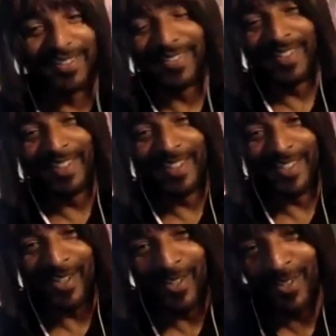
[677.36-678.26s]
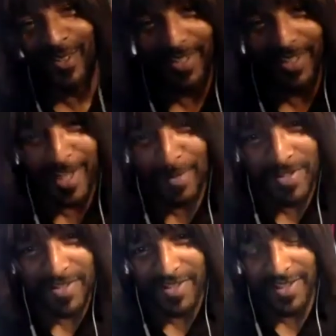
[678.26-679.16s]
It's all
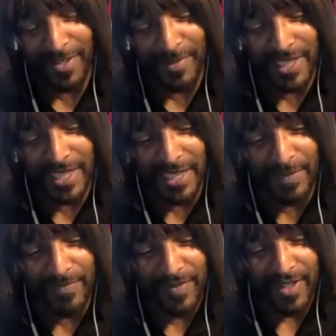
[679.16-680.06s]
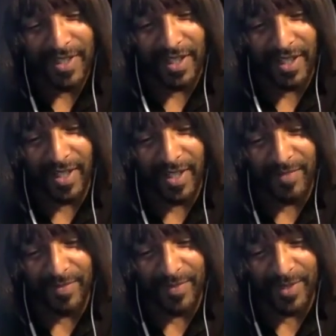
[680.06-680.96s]
encompassing. I mean,
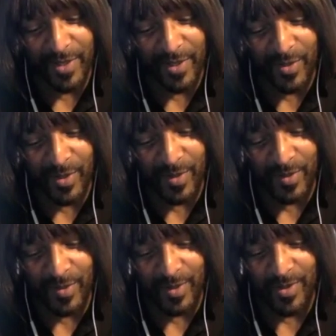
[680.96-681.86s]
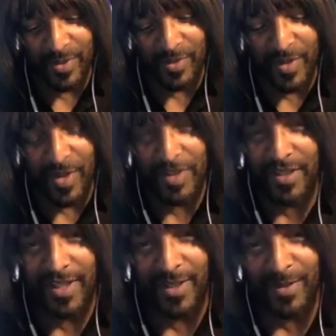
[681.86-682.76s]
you know, we're surrounded
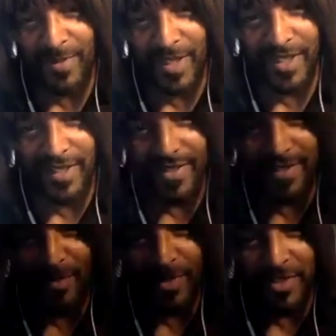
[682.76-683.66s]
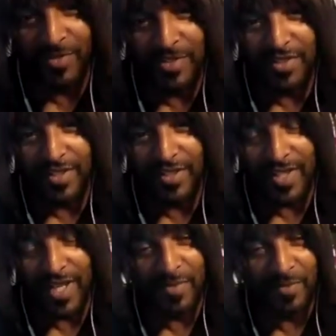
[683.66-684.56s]
now by so many different
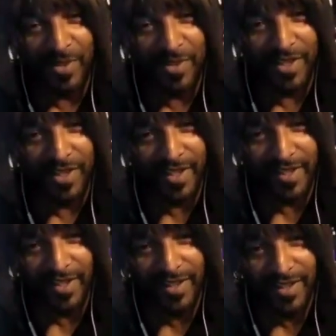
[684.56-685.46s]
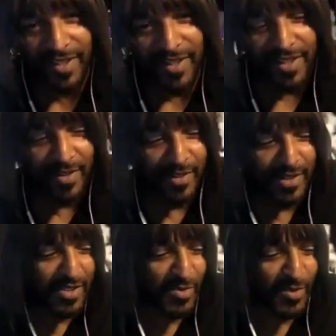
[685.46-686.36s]
types of music, and, you know,
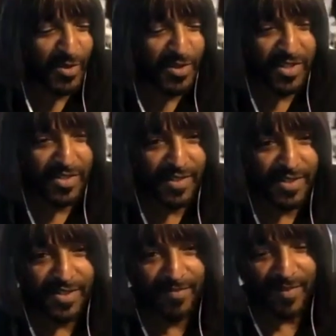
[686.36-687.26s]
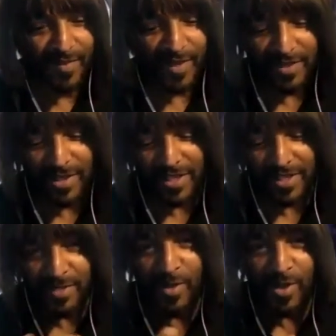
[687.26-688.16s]
as the world is getting
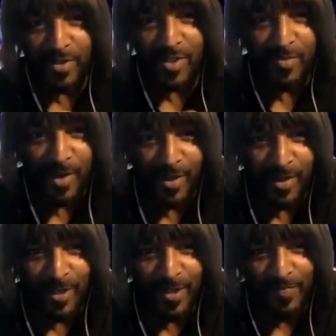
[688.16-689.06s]
smaller and smaller,